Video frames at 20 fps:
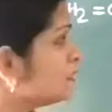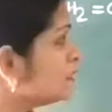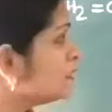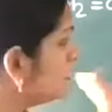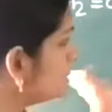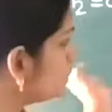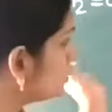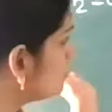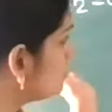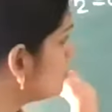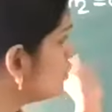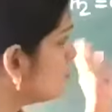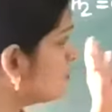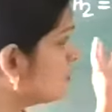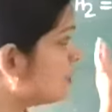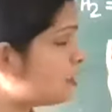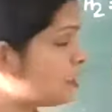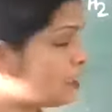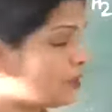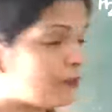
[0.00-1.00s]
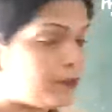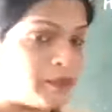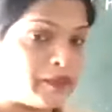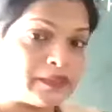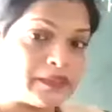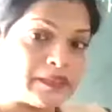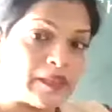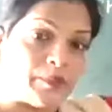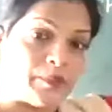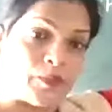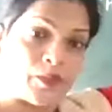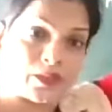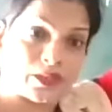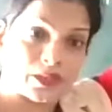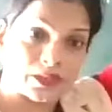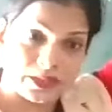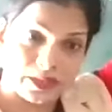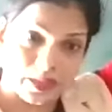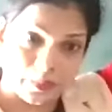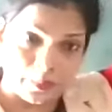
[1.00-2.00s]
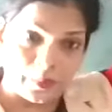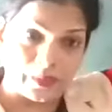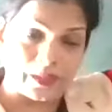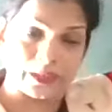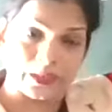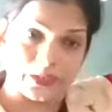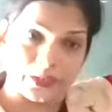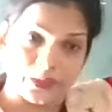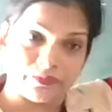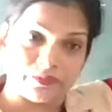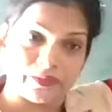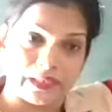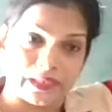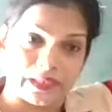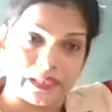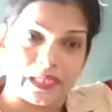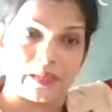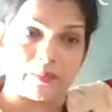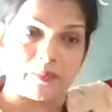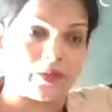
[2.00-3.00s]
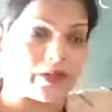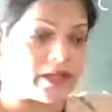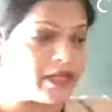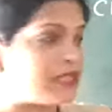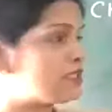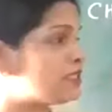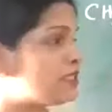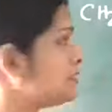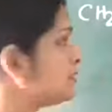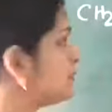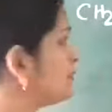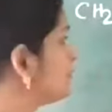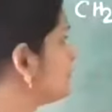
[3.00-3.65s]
This movement depends upon the stability of that carbocation.